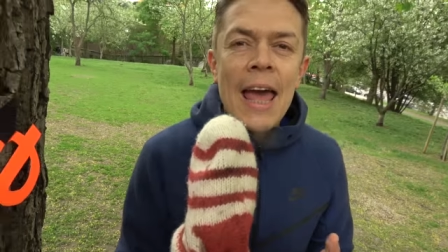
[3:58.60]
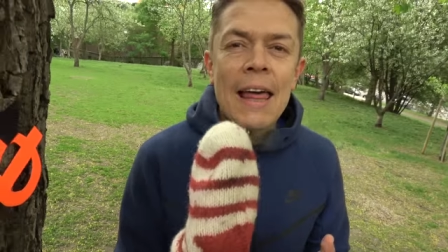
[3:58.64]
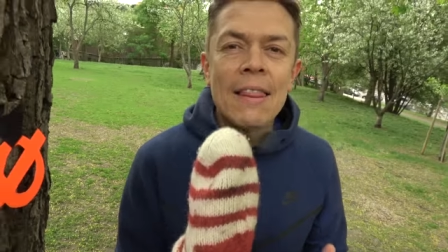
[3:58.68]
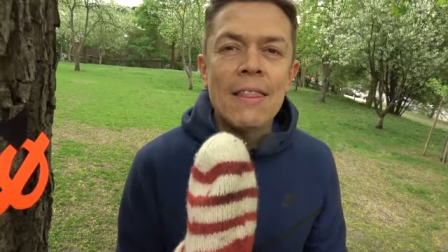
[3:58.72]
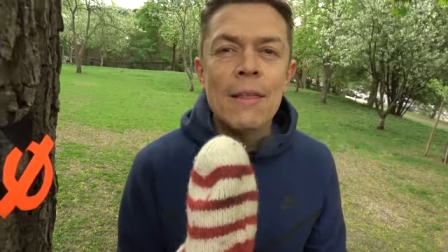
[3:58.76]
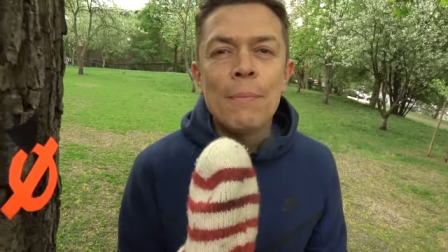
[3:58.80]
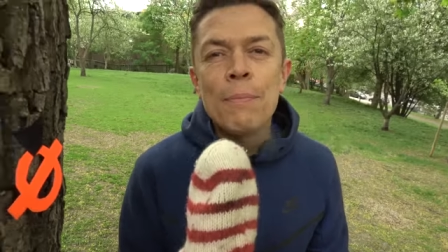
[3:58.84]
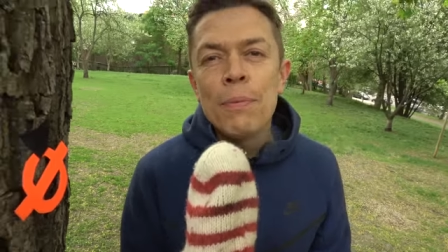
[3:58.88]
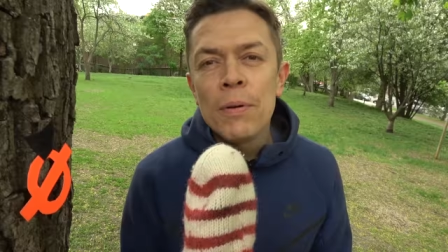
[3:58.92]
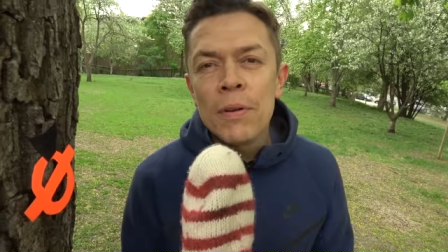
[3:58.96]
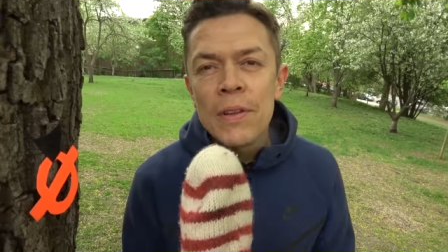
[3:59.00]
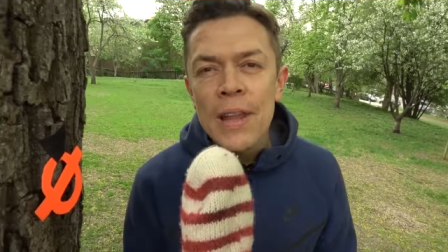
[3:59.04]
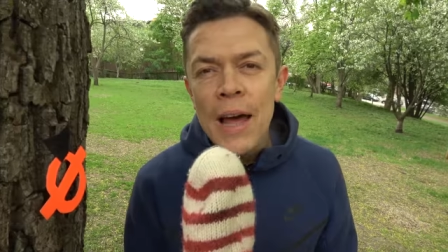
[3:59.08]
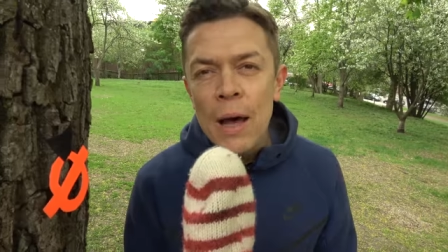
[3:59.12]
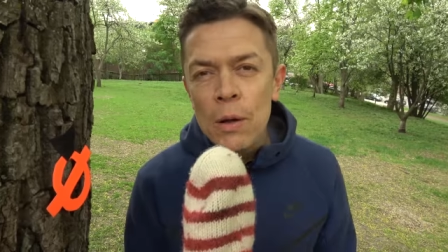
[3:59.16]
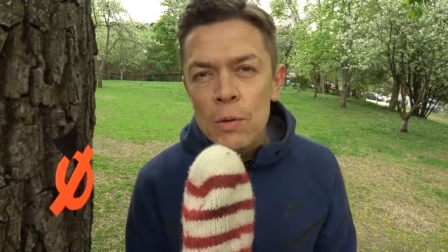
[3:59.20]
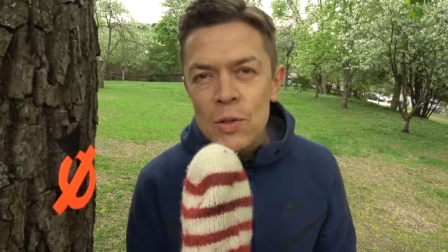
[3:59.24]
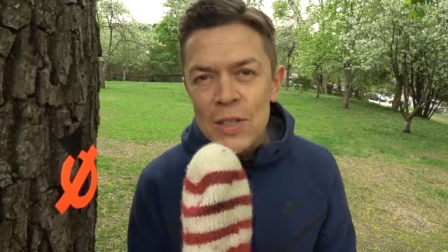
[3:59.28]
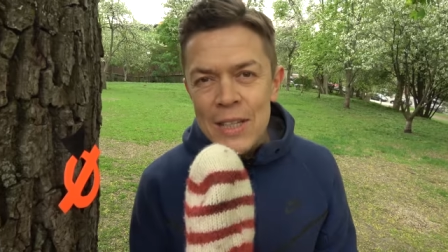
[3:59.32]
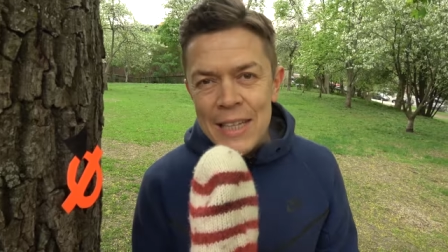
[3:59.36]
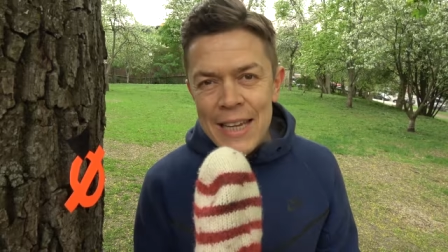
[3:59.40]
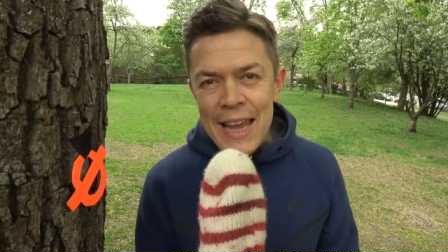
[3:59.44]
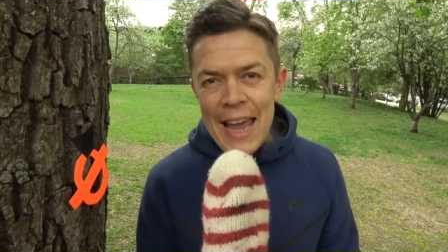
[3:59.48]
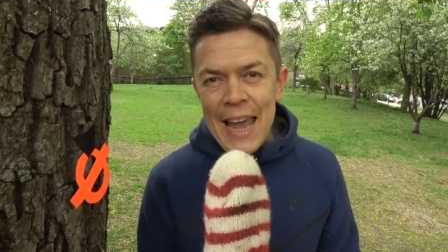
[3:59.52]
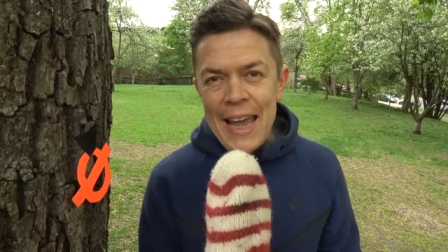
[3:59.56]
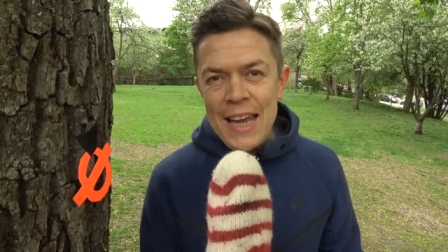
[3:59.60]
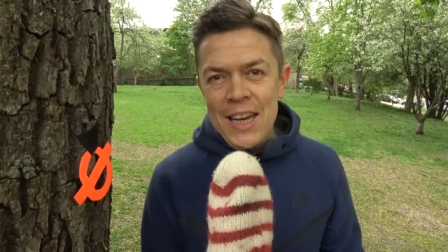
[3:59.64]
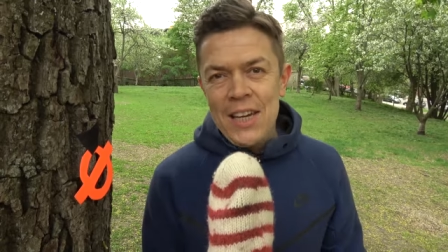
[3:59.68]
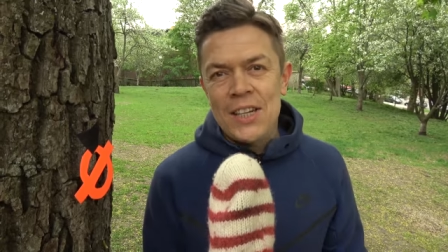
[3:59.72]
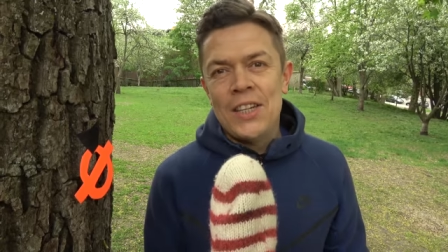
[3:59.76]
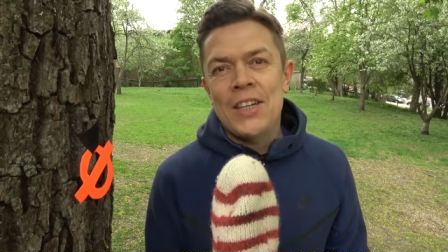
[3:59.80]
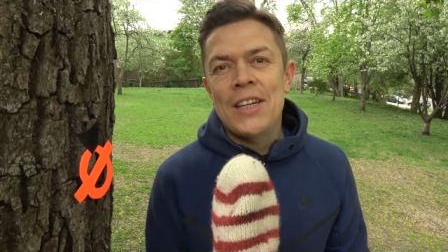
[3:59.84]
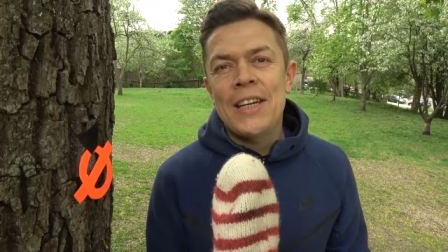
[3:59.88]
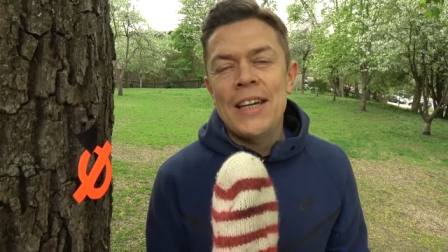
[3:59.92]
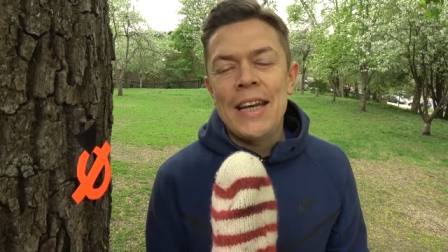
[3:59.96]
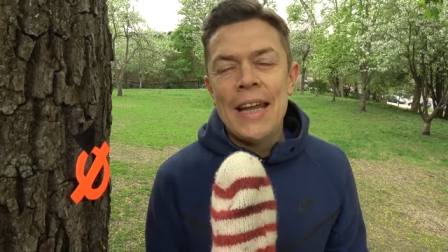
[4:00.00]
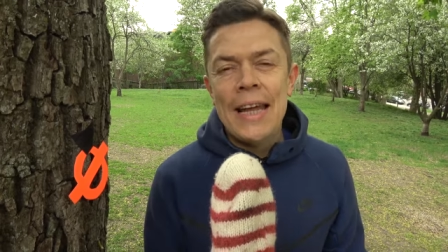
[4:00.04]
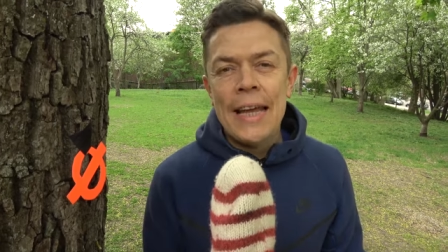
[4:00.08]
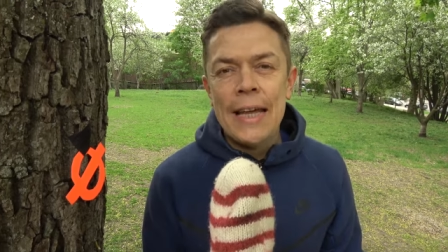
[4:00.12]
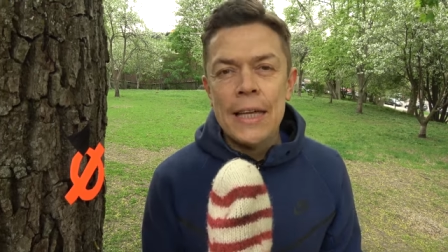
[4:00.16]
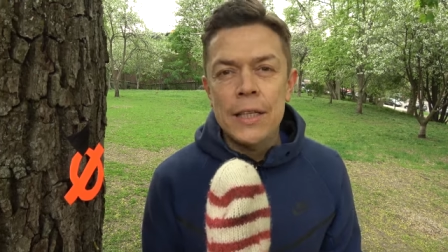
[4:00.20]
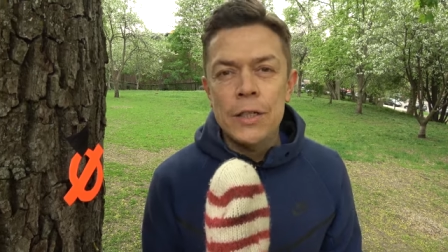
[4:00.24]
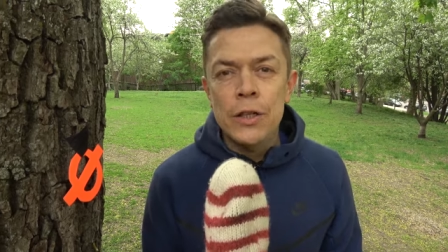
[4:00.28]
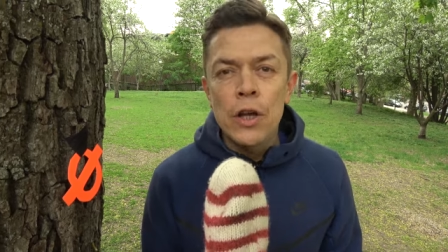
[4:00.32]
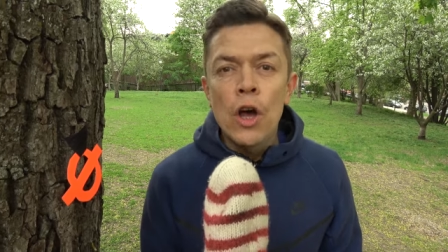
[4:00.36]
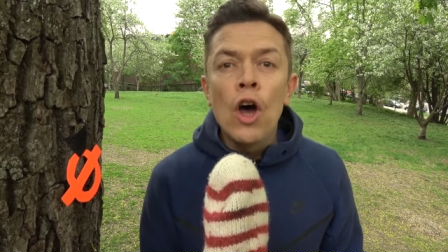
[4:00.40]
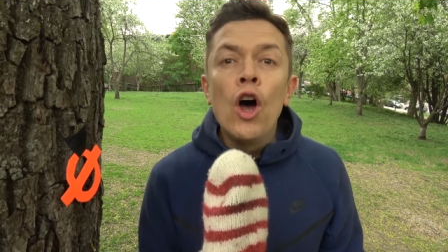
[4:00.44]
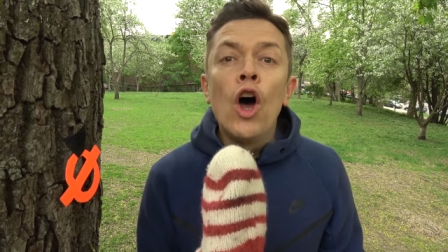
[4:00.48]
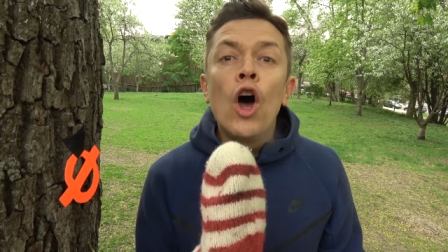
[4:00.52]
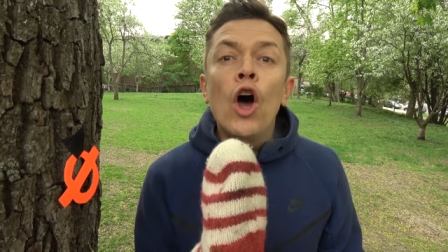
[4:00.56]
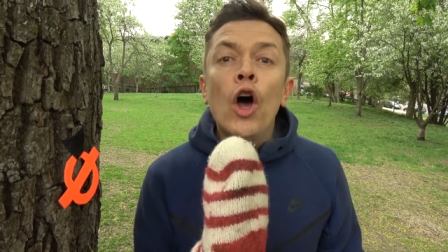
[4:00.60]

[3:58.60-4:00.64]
and the pronunciation is.